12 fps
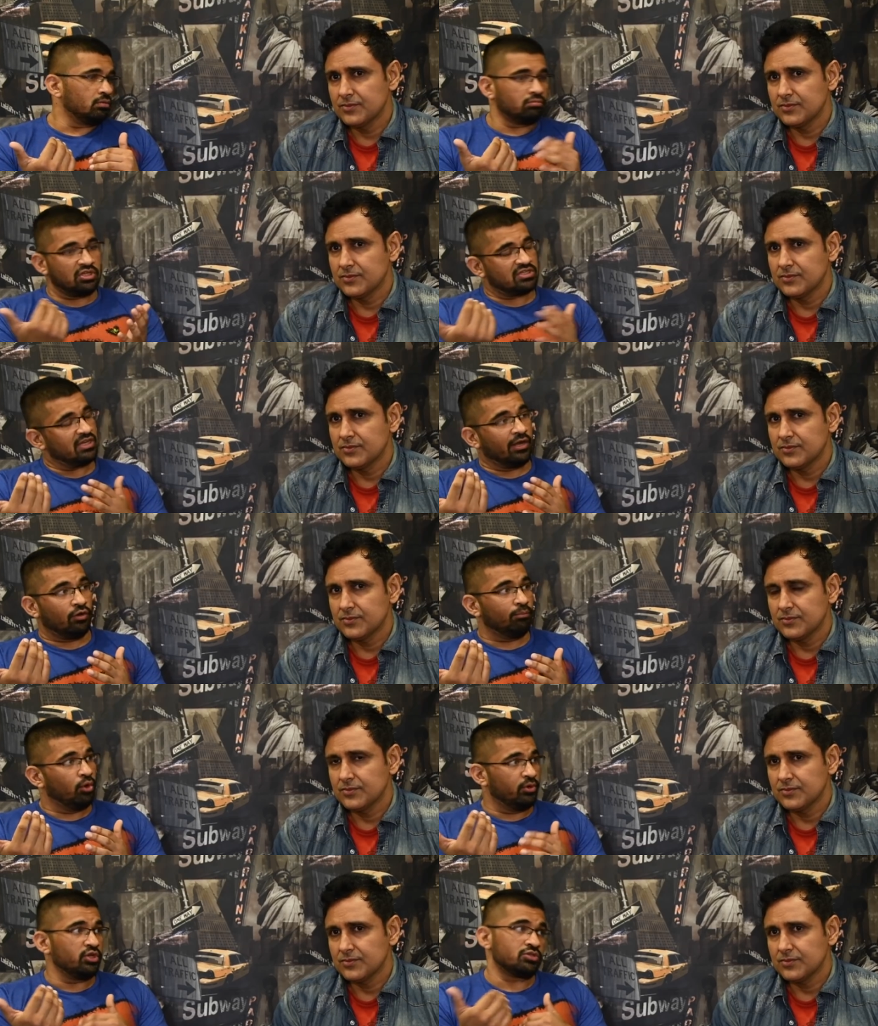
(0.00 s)
Speaker 1: the side of
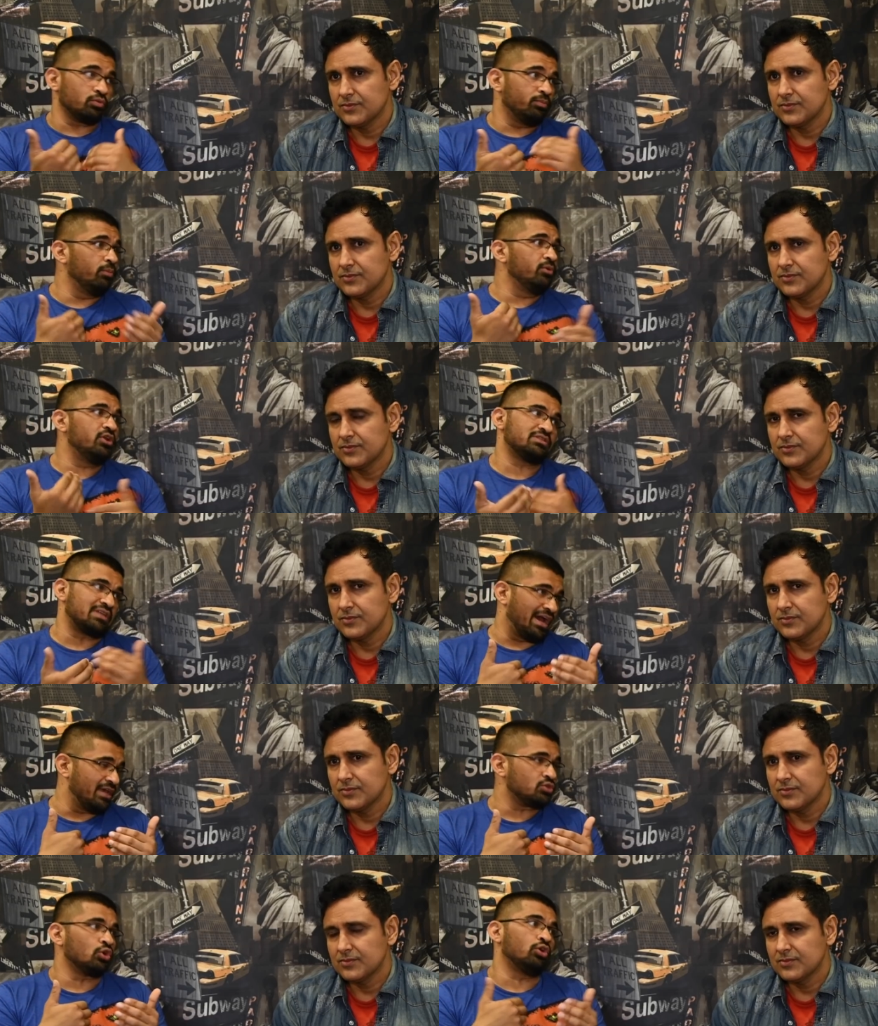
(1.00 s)
Bermudez. So Bermudez,
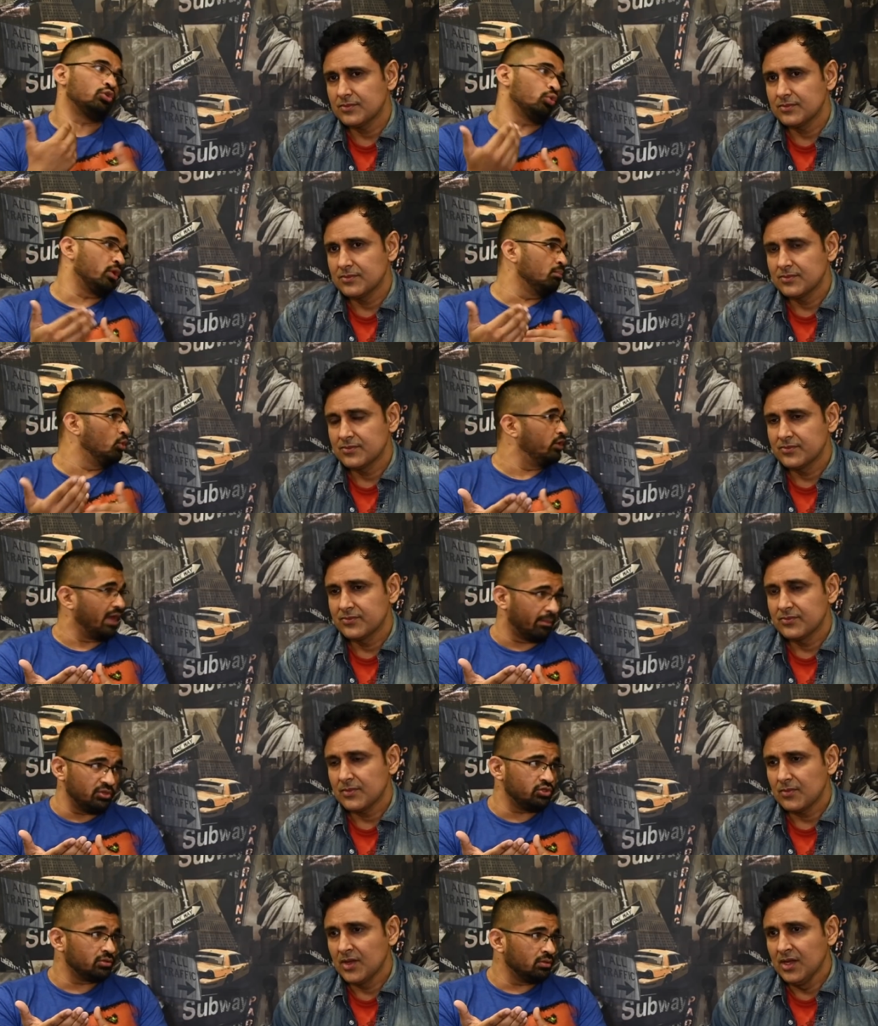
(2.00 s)
I saw doing more
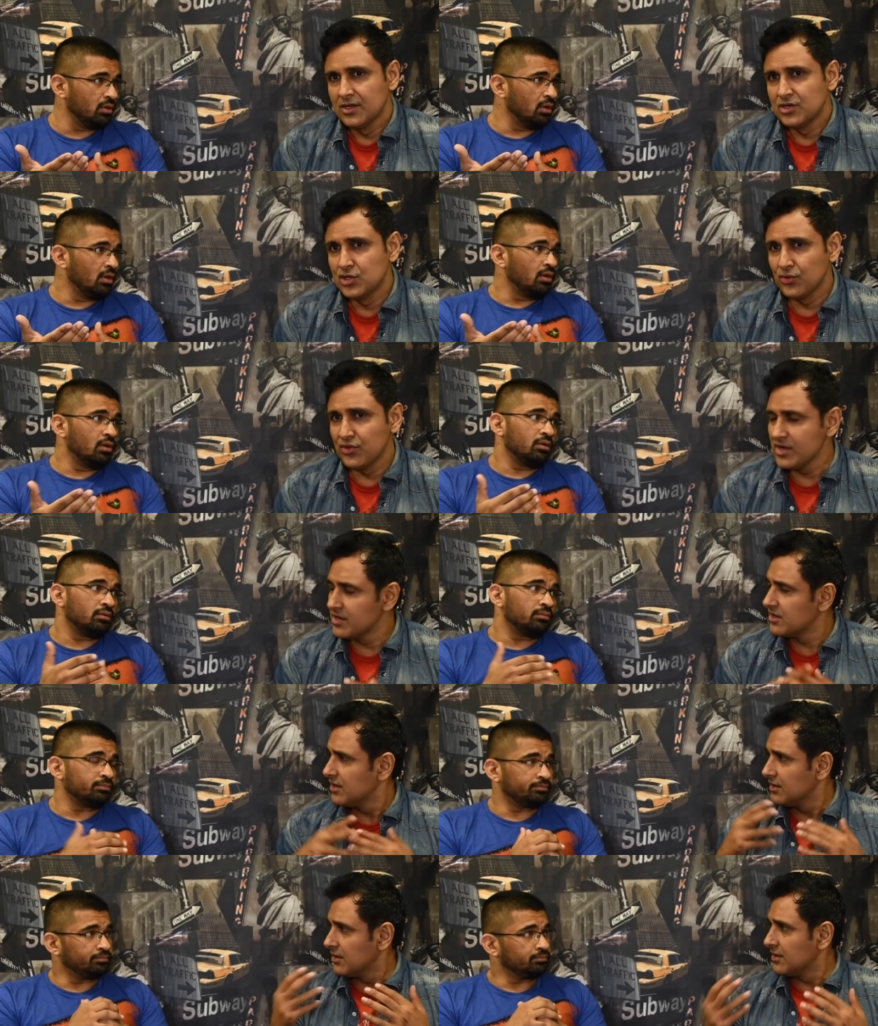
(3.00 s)
damage. Do you think
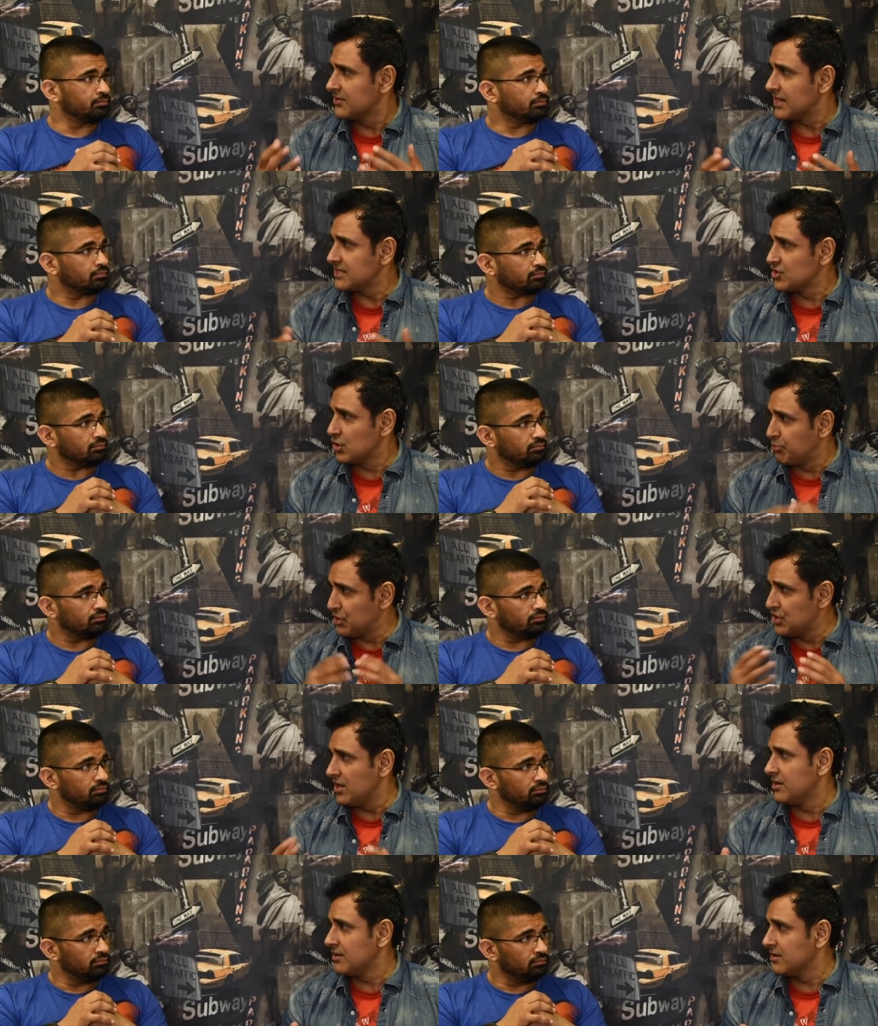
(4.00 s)
that's an
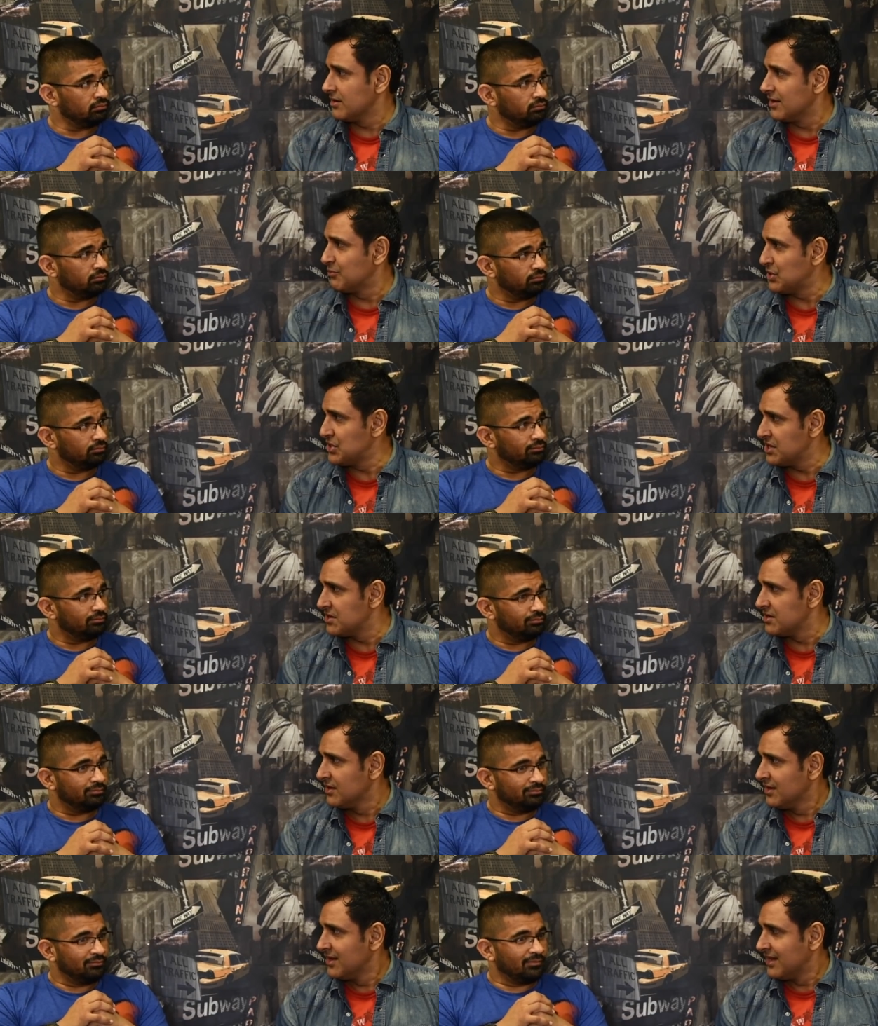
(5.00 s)
opinionated
Speaker 2: opinion,
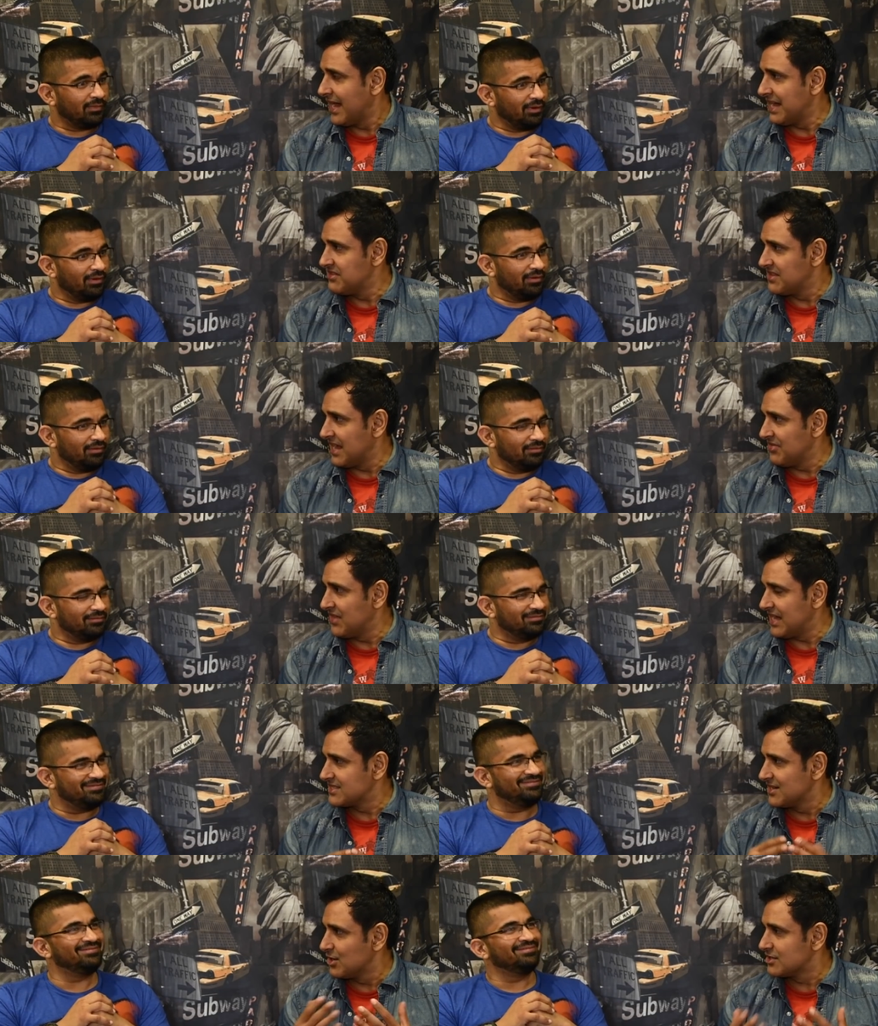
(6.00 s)
and and
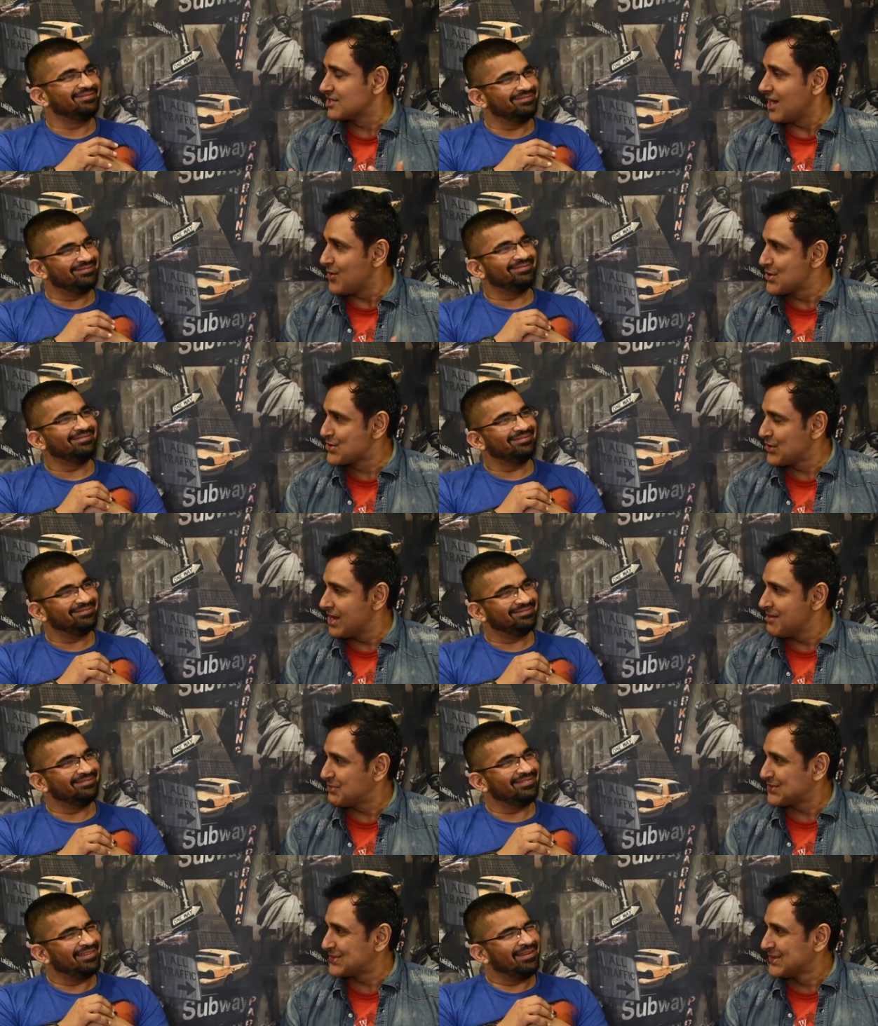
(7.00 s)
that's a little sour
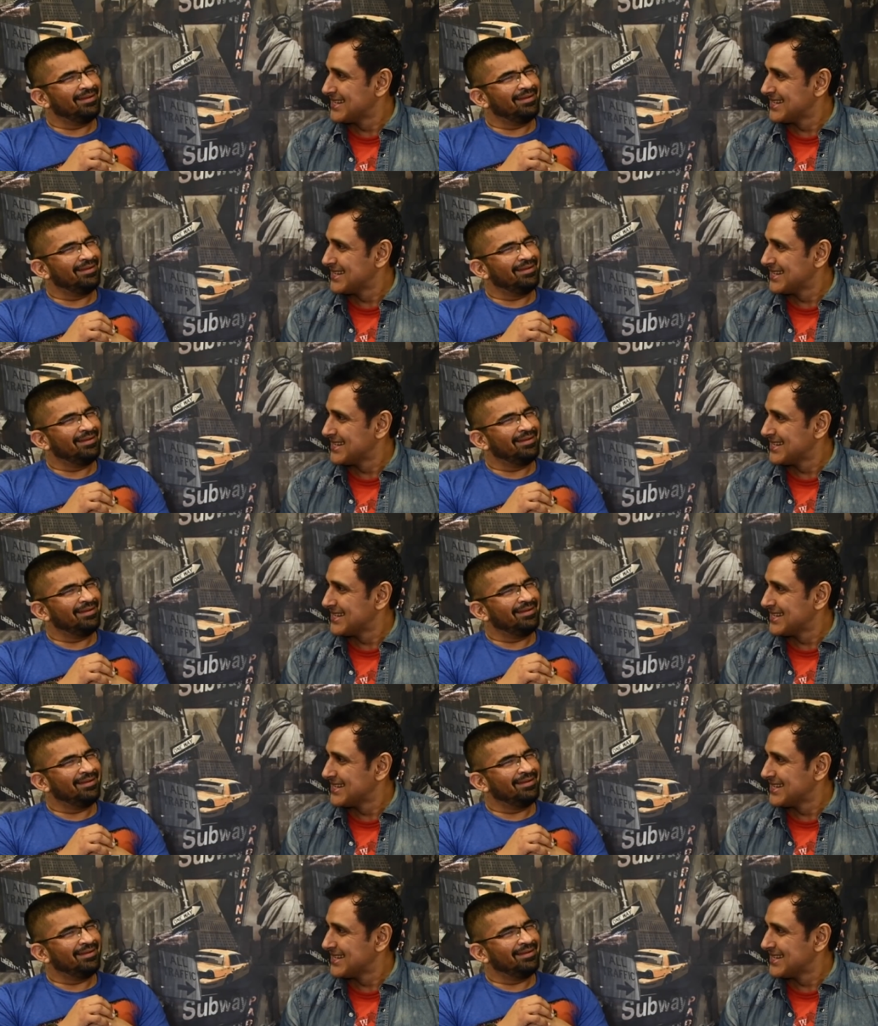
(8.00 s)
grapes?